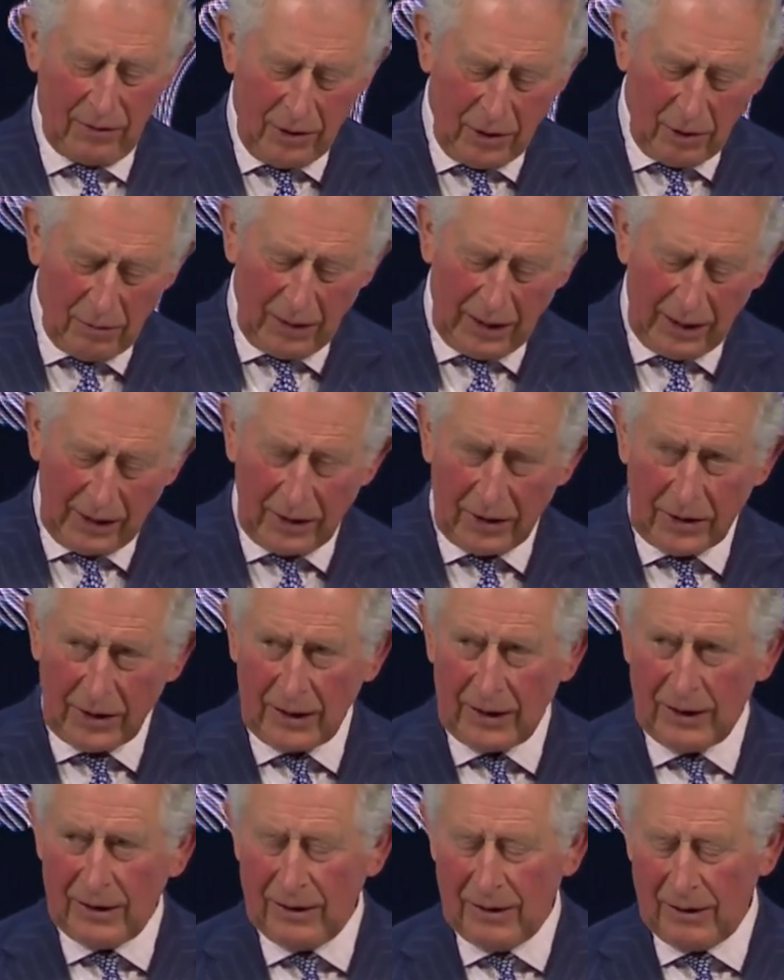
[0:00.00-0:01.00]
renewable
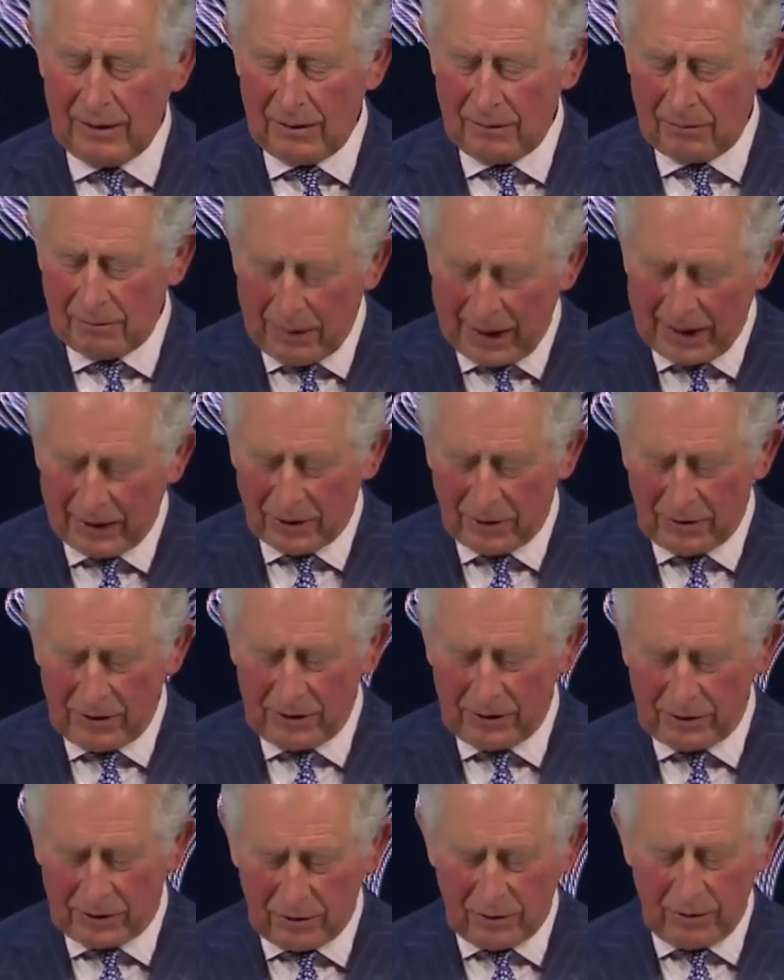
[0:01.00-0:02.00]
energy,
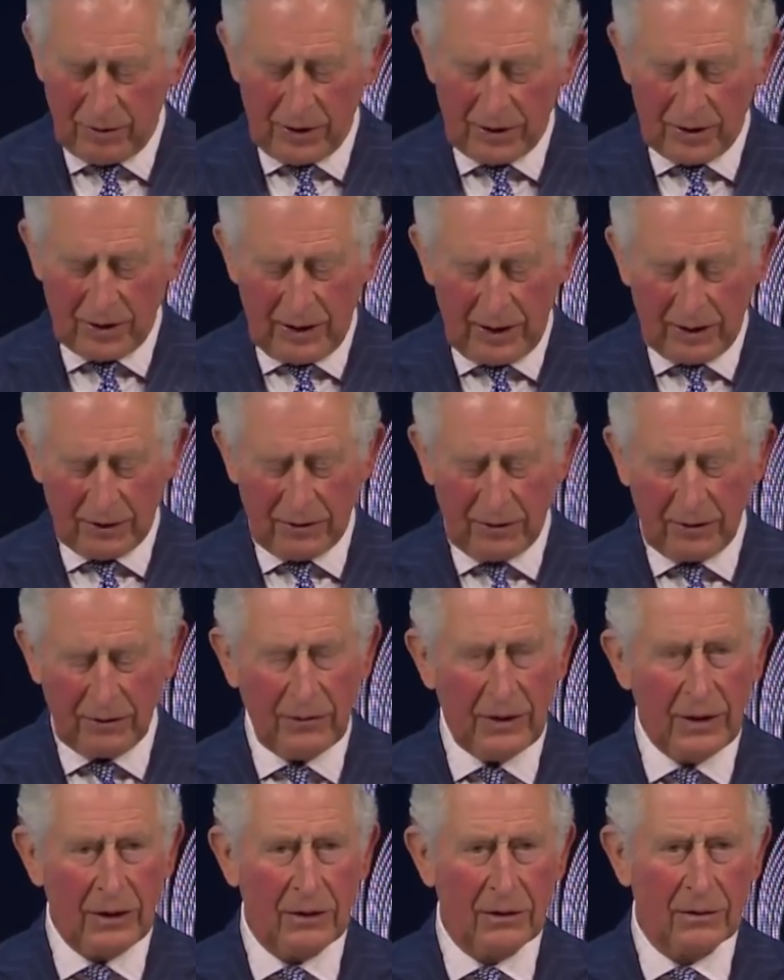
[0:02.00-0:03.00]
battery storage,
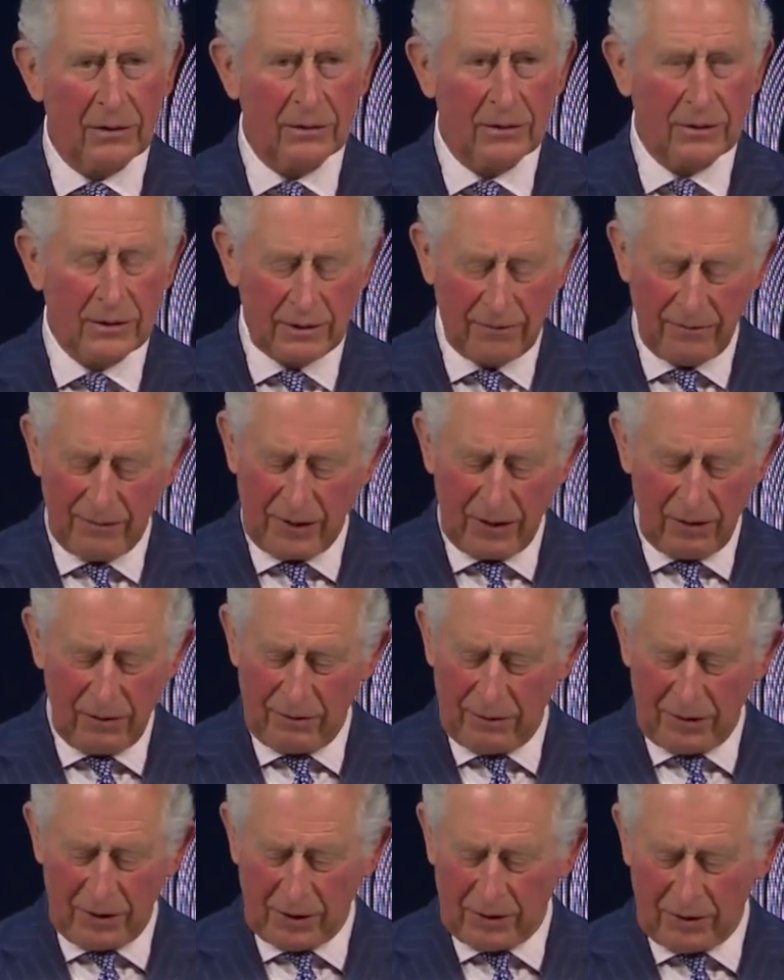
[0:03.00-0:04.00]
electric vehicles,
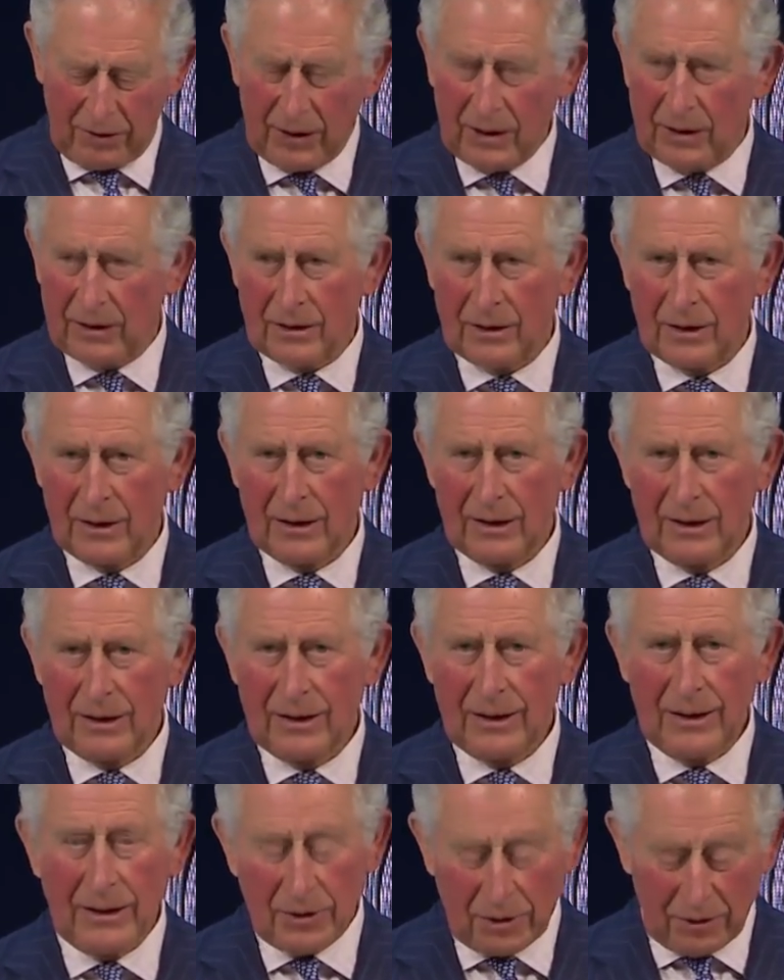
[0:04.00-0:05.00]
fisheries,
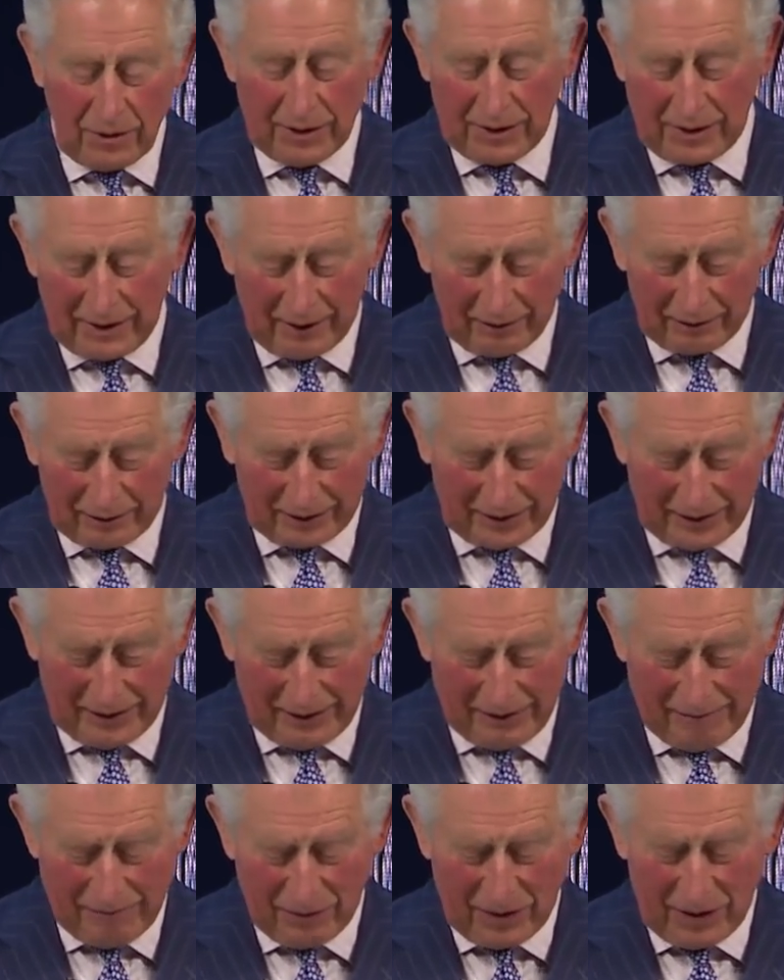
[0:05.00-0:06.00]
integrated
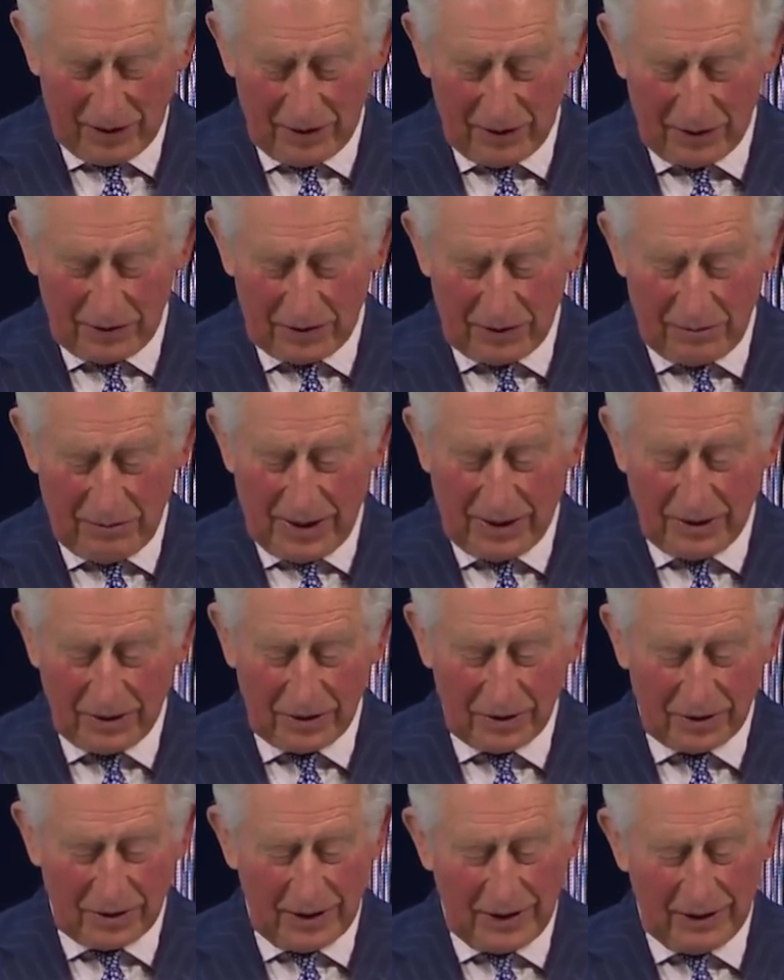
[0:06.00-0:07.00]
healthcare,
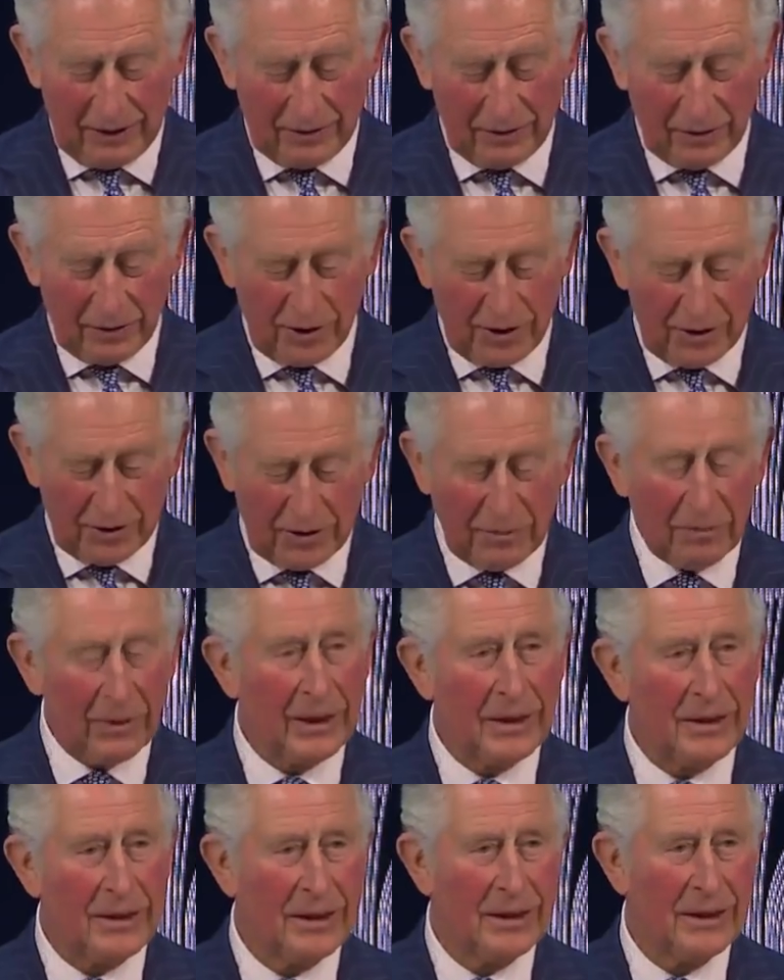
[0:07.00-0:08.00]
cement, steel,
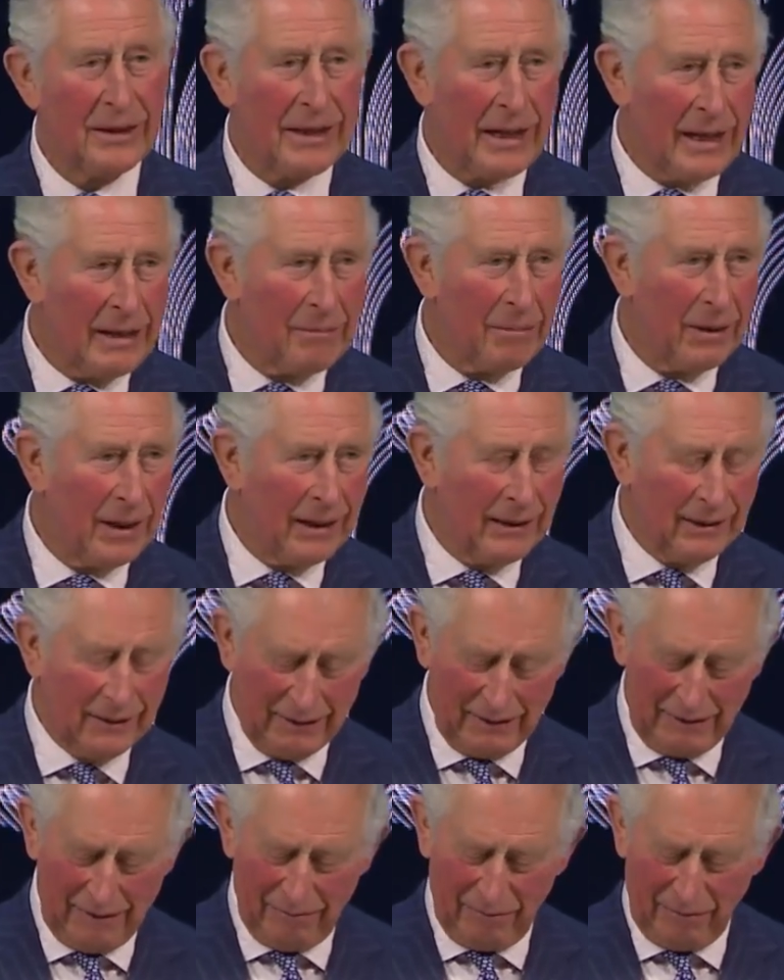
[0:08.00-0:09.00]
traceability and
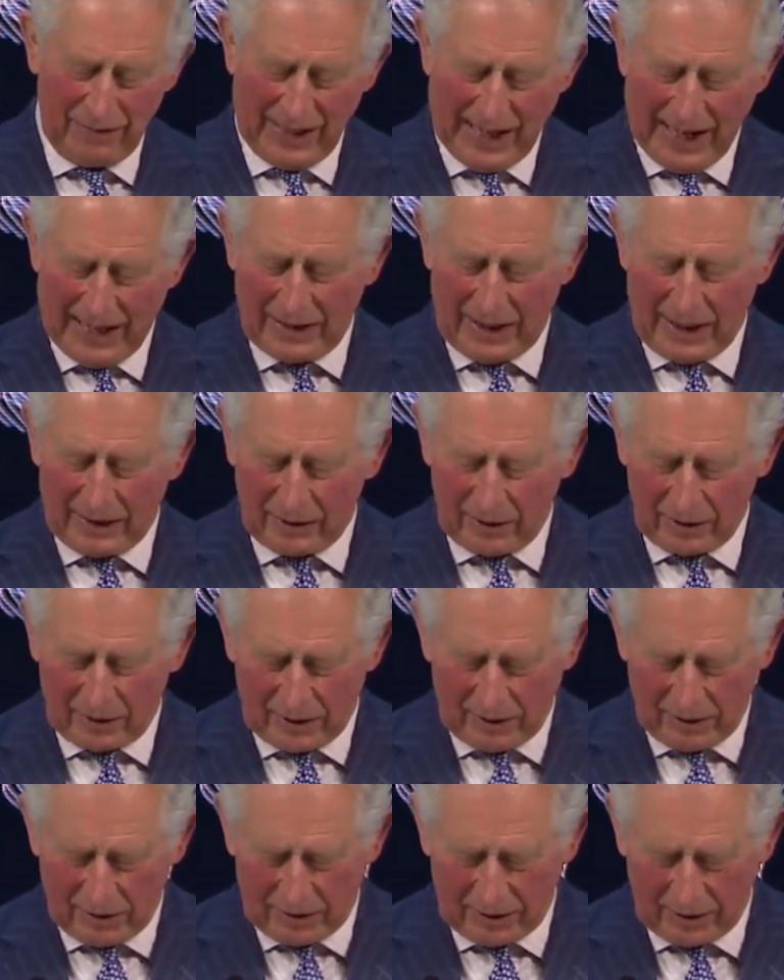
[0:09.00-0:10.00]
labeling, and
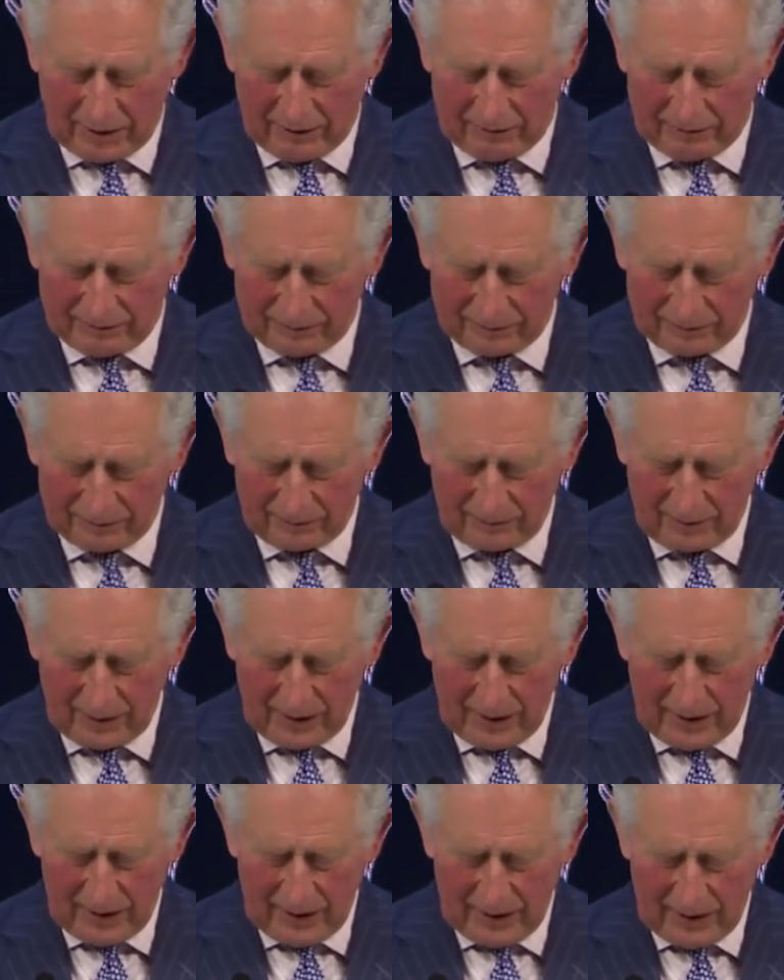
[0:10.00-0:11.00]
agriculture,
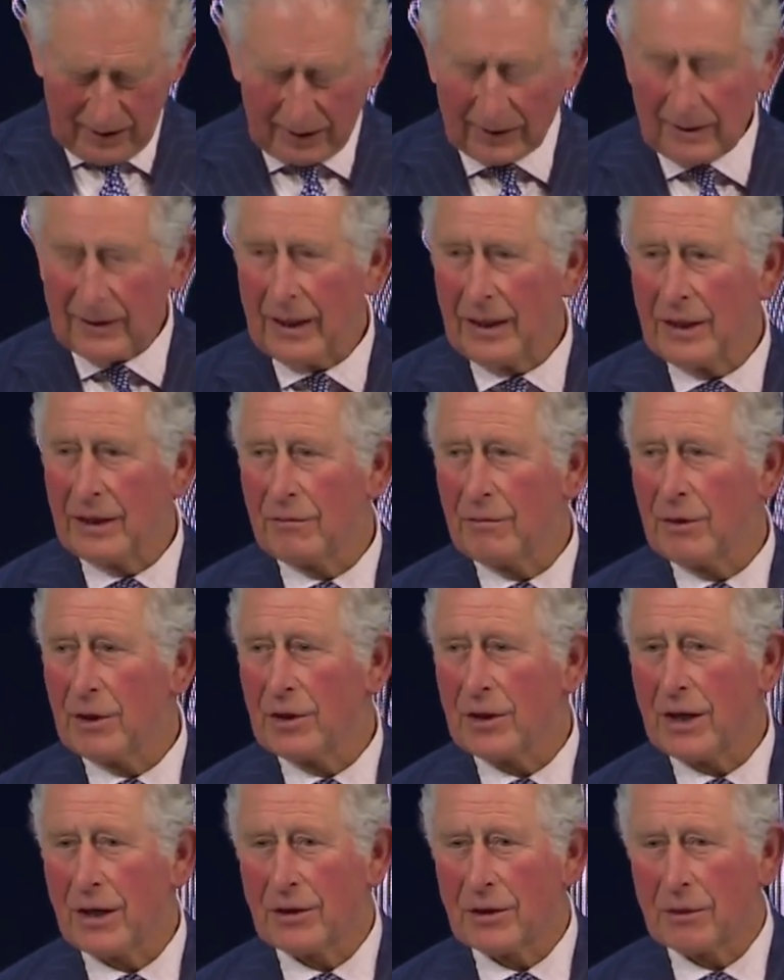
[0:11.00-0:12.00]
at the end of
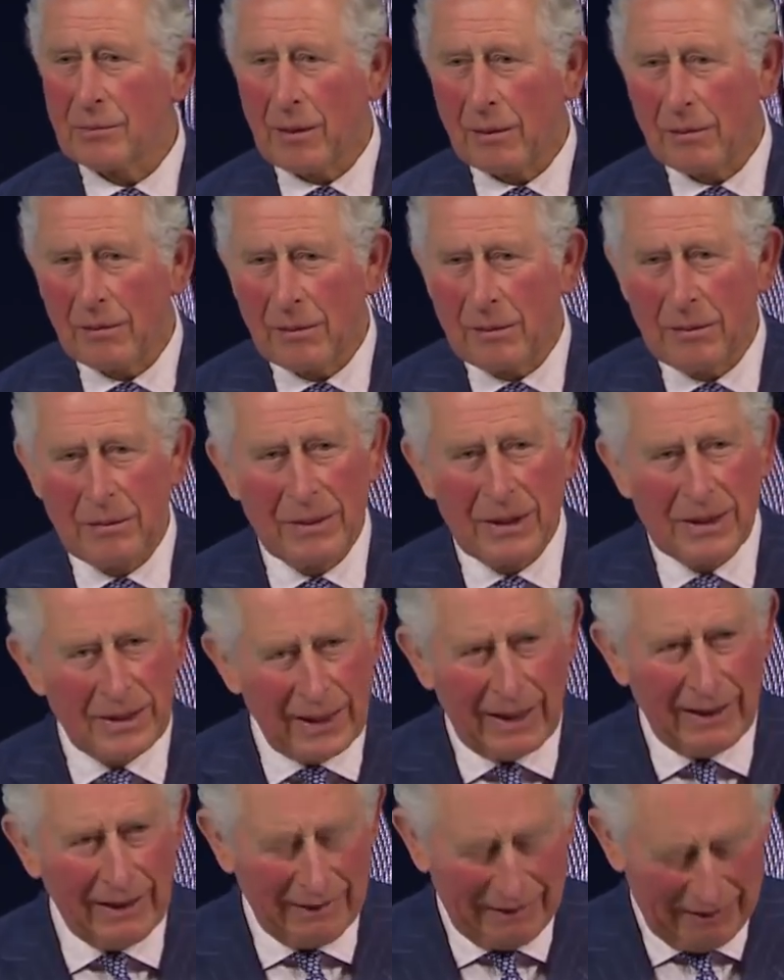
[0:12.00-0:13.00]
which I shall probably be
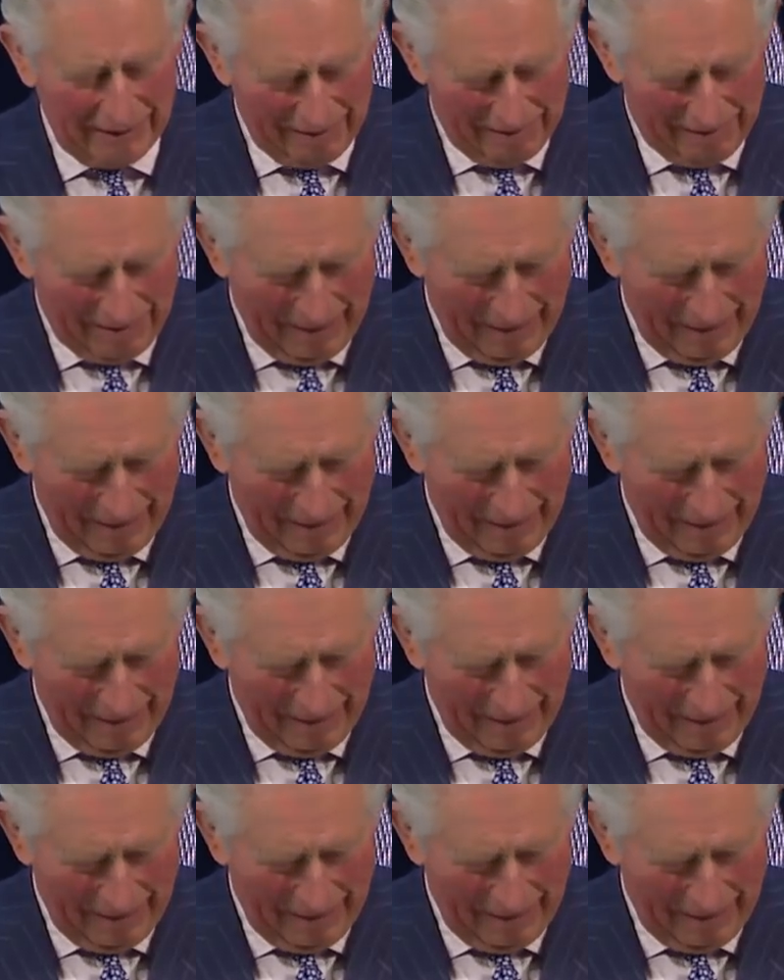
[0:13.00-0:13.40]
dead.